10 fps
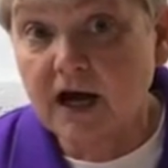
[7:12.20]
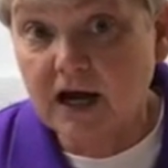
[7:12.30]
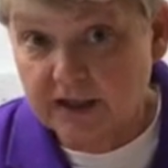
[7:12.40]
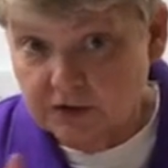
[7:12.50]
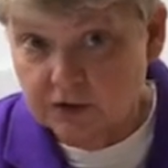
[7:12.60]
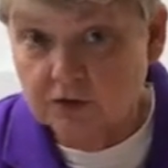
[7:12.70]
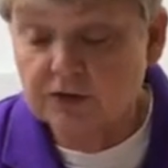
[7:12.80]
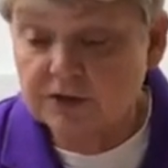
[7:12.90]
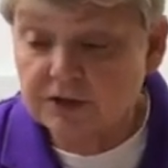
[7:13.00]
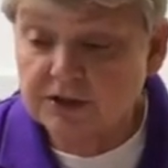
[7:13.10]
I do,
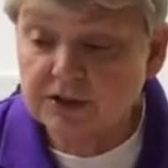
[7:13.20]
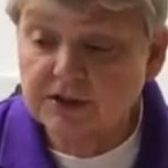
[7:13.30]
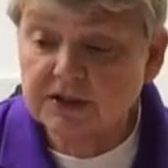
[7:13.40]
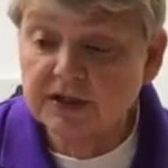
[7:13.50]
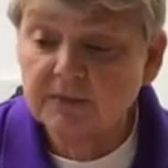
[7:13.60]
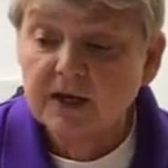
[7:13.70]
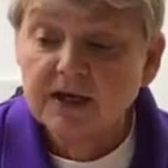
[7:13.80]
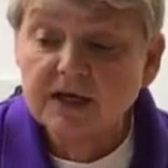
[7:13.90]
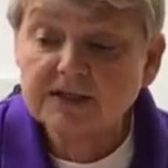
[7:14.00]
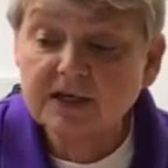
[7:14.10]
and this is a tip,
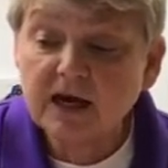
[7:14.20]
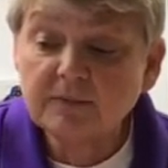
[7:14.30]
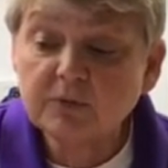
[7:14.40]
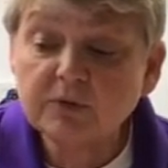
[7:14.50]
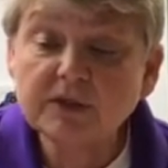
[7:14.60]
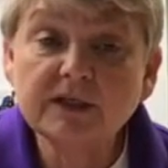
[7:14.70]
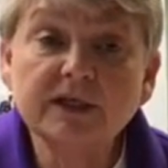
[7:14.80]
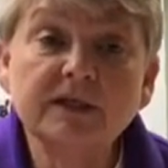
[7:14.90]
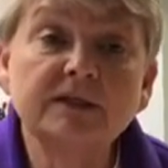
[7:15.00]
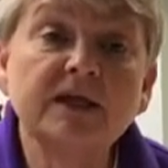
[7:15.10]
is I put
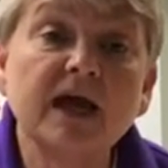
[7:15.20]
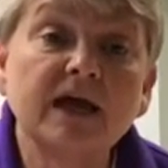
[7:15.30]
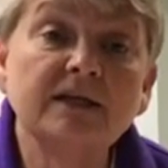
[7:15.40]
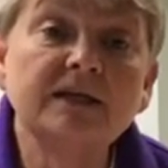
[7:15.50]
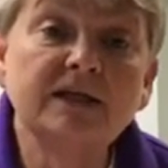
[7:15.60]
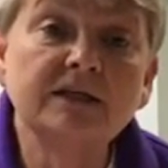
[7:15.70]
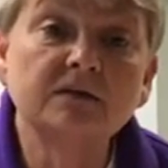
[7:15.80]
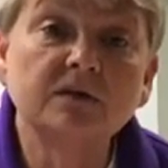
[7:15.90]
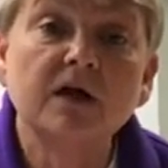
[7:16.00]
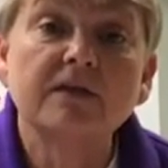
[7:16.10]
in a
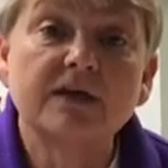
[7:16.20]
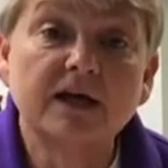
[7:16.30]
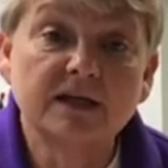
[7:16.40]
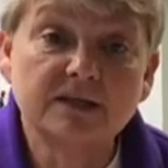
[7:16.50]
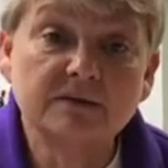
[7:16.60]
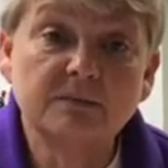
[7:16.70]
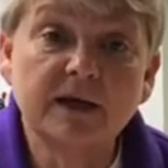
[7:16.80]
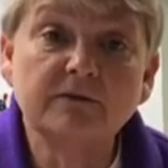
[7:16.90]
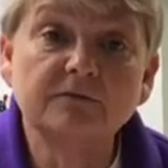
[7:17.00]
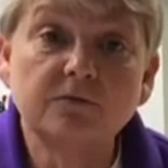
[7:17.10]
needle that is
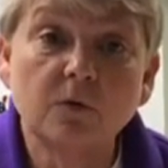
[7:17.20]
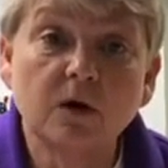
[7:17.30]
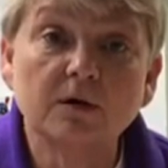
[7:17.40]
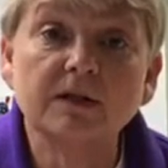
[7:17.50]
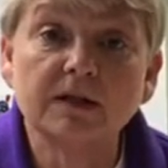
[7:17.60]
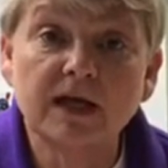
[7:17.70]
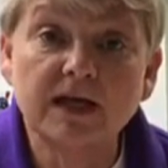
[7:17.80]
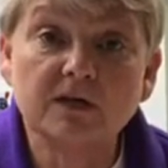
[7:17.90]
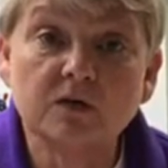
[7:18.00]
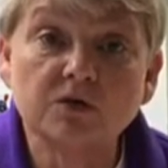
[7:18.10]
meant for
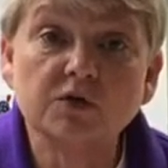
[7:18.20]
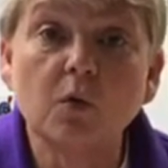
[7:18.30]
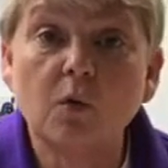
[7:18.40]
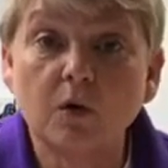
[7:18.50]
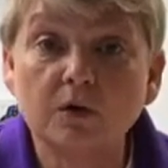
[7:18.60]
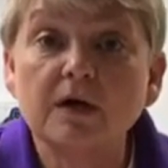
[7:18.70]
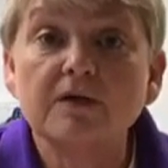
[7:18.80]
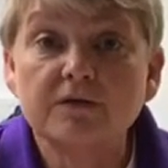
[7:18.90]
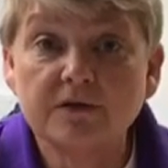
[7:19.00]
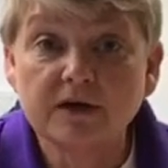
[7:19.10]
layers or
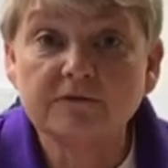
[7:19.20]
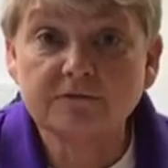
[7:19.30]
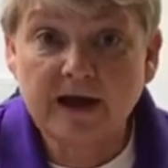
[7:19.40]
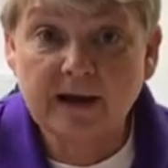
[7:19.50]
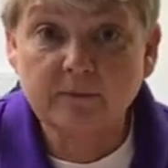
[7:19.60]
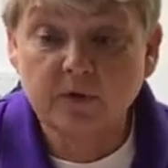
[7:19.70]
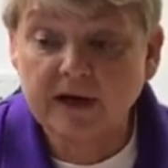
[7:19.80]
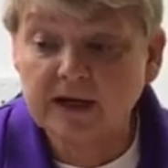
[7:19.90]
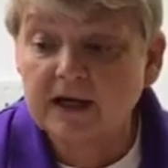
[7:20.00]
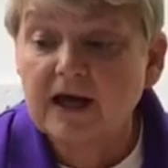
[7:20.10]
thick
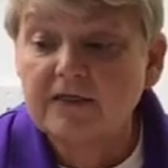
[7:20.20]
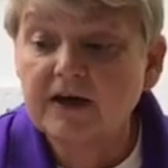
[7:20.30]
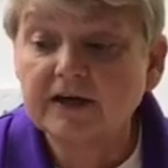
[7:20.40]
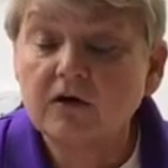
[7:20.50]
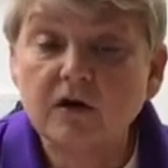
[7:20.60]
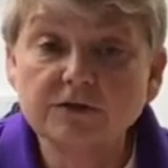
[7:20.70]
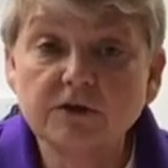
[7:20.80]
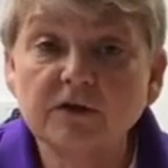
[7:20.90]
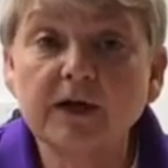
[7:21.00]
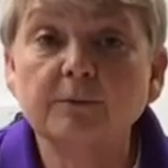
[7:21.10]
fabric. That
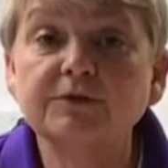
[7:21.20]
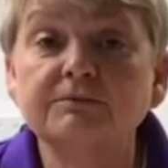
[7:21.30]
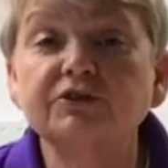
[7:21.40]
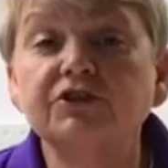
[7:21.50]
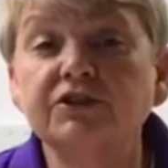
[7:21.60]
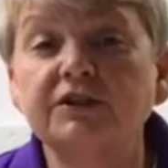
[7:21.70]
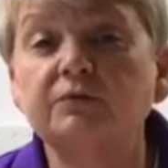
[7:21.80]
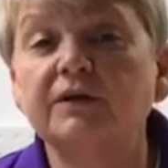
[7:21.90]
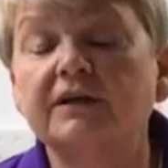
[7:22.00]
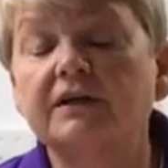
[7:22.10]
also helps the machine
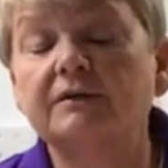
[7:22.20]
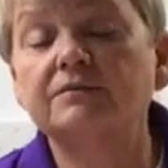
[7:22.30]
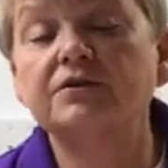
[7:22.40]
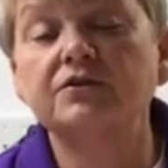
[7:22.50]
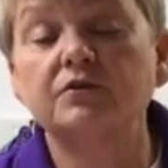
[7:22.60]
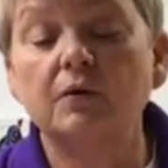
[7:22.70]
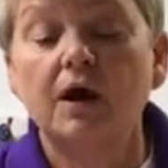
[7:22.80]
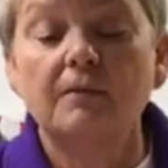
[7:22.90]
when it comes to